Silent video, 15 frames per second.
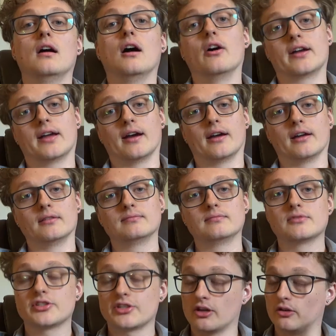Okay,
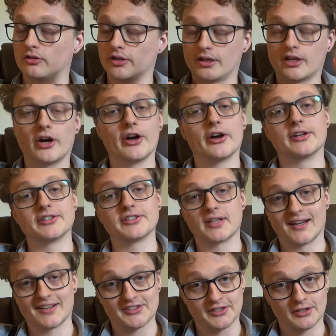so the
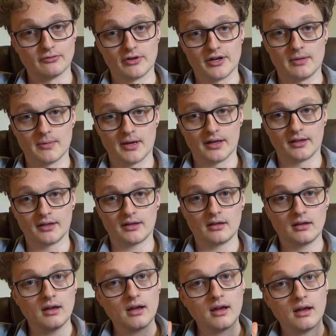Koyaanisqatsi remake.
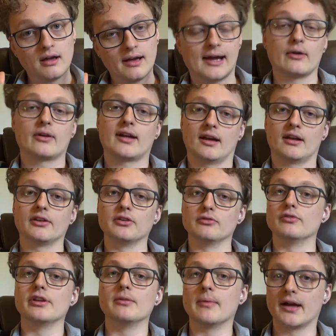How can you
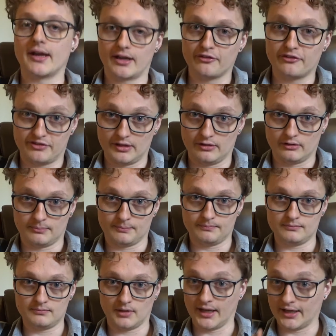remake a film
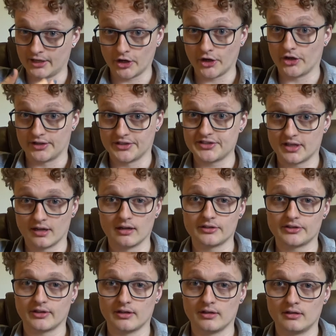like
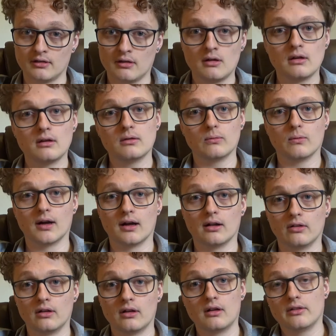Koyaanisqatsi?
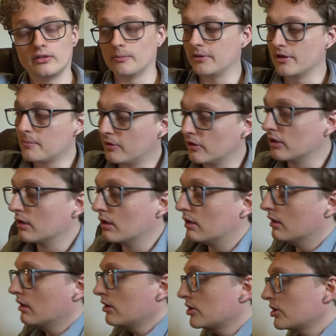Well, the people at
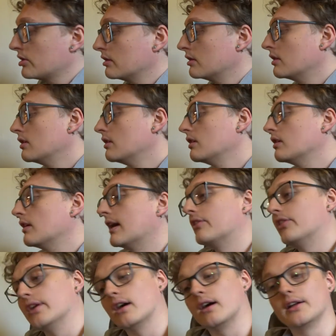LUSH
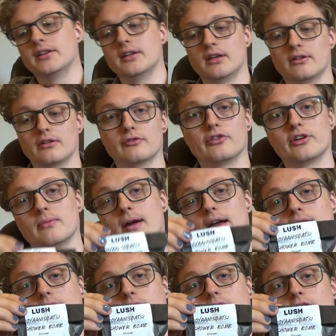had the idea of
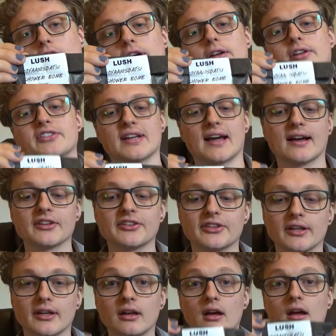remaking
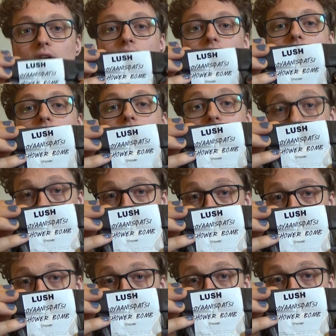Koyaanisqatsi as a
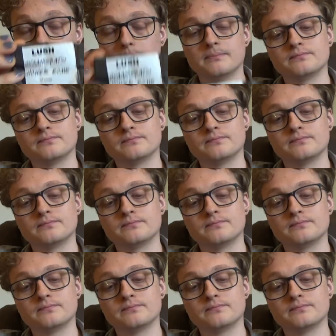bath bomb.